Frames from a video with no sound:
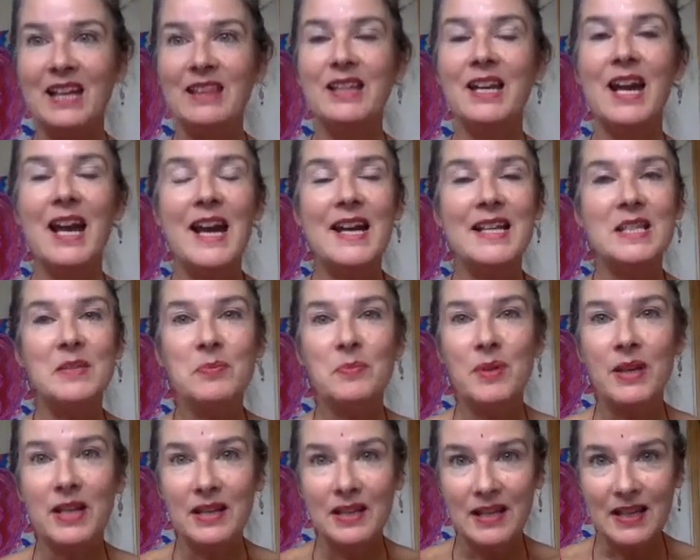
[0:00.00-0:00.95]
there has
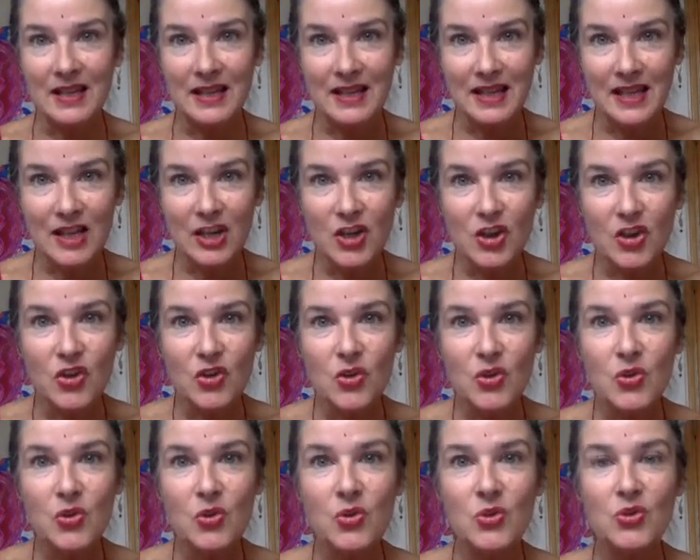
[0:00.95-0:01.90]
been a
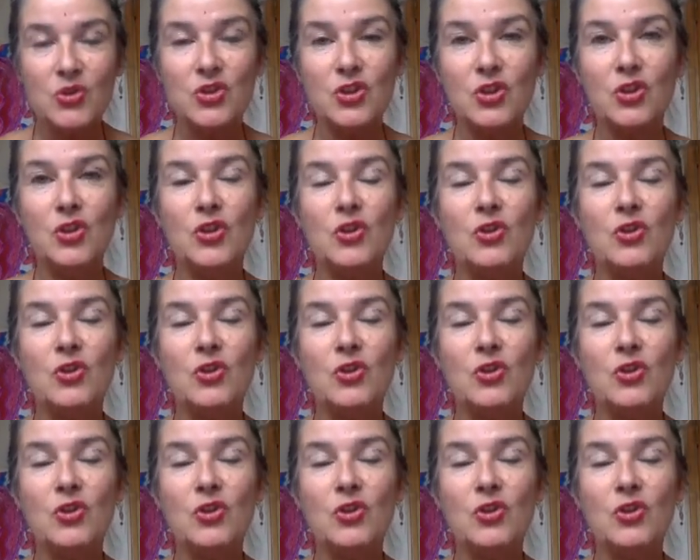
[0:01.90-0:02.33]
huge